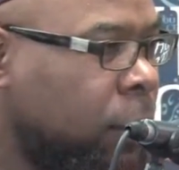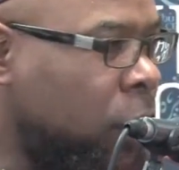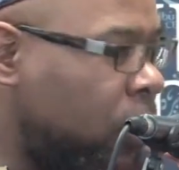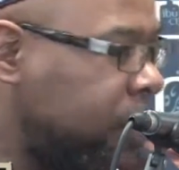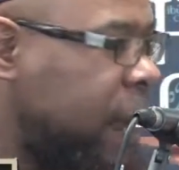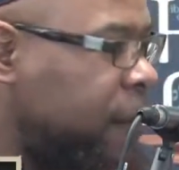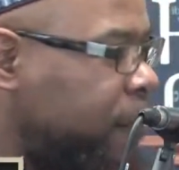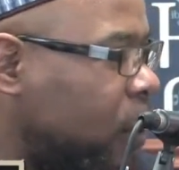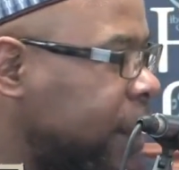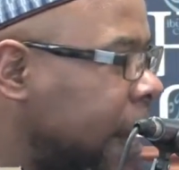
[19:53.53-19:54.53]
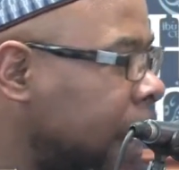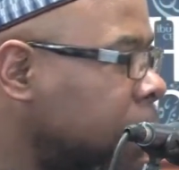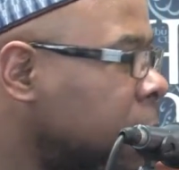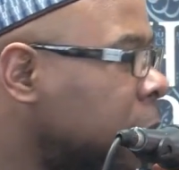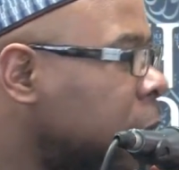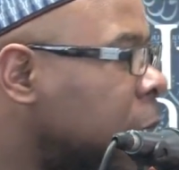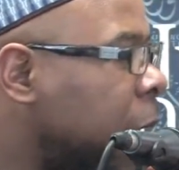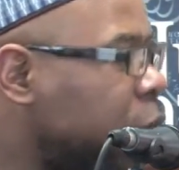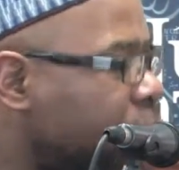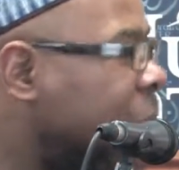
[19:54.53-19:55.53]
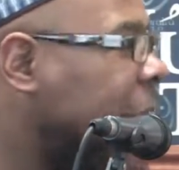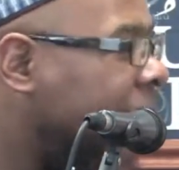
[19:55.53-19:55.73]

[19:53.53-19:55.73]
13, 14, and grade